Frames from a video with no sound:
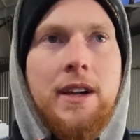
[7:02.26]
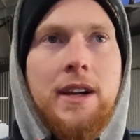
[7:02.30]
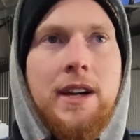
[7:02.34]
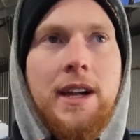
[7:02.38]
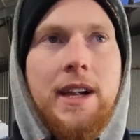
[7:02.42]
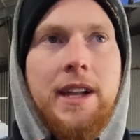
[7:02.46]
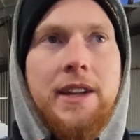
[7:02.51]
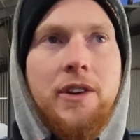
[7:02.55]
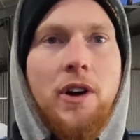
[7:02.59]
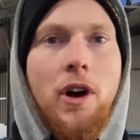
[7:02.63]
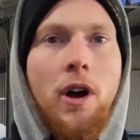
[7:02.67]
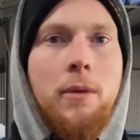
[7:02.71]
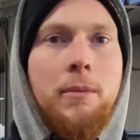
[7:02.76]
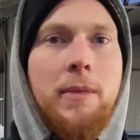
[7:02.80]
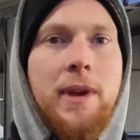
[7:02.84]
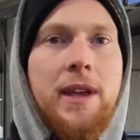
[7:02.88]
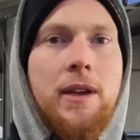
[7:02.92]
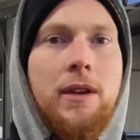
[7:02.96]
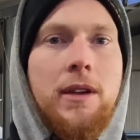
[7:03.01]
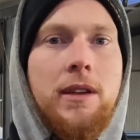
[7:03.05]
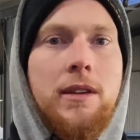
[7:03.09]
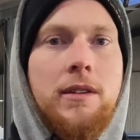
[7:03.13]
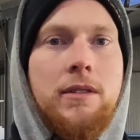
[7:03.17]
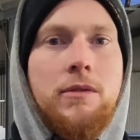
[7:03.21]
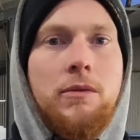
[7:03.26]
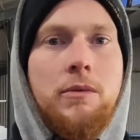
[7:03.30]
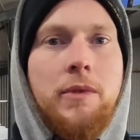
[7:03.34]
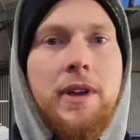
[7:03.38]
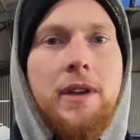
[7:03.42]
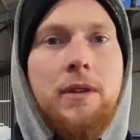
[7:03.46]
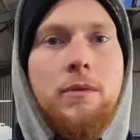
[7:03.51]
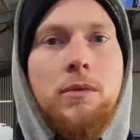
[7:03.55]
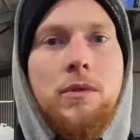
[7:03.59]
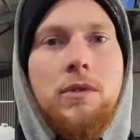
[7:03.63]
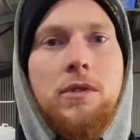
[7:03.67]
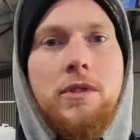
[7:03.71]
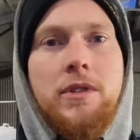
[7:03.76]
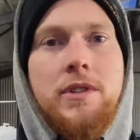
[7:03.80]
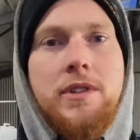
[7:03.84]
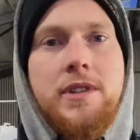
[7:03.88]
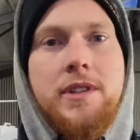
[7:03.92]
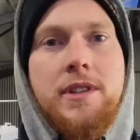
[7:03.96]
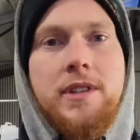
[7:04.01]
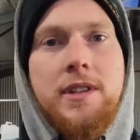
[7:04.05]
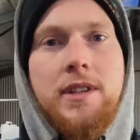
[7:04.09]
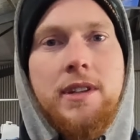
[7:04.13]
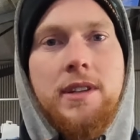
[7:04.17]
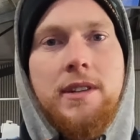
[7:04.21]
normally we would
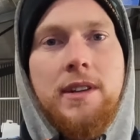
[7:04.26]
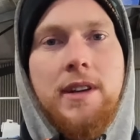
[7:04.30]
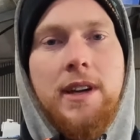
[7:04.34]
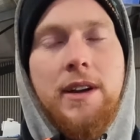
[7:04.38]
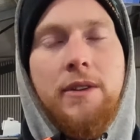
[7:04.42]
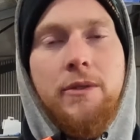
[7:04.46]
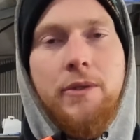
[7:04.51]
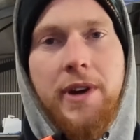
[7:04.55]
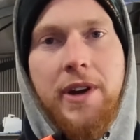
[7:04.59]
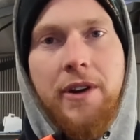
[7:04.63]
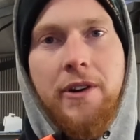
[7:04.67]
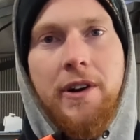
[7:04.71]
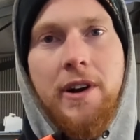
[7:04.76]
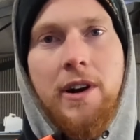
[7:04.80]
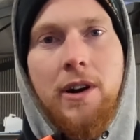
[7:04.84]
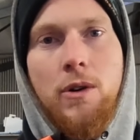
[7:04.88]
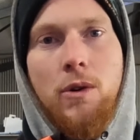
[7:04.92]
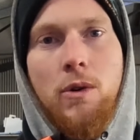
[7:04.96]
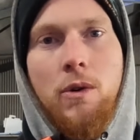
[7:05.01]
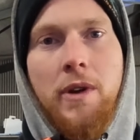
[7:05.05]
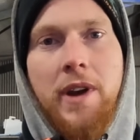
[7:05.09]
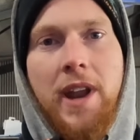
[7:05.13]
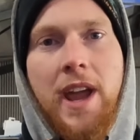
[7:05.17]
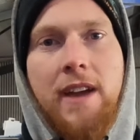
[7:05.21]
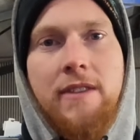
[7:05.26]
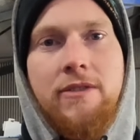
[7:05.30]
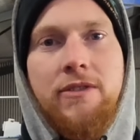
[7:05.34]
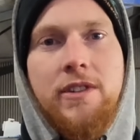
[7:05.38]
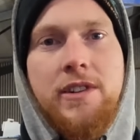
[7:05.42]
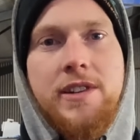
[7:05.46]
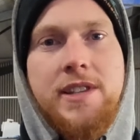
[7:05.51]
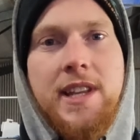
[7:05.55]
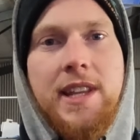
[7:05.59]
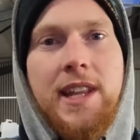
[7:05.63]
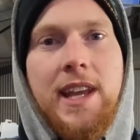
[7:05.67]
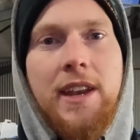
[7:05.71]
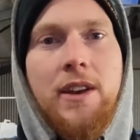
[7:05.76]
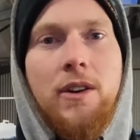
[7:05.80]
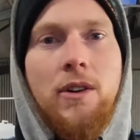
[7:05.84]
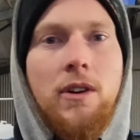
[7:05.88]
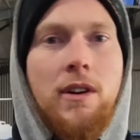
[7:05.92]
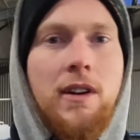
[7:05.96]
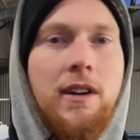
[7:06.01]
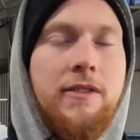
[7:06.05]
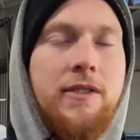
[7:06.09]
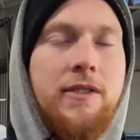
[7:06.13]
rear our own heifers, and then all of